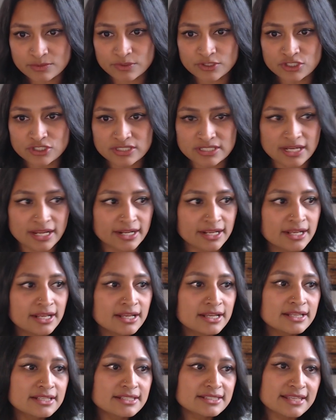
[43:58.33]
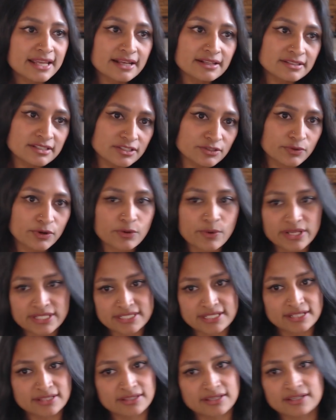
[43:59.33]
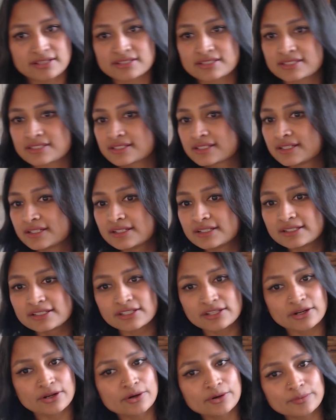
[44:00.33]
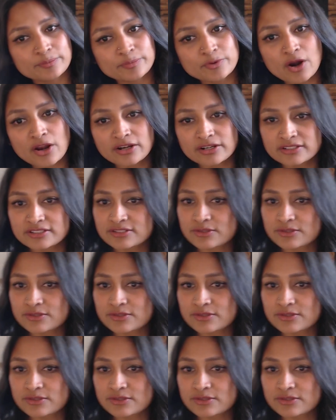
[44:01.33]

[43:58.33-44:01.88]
which is like sales is requesting this, products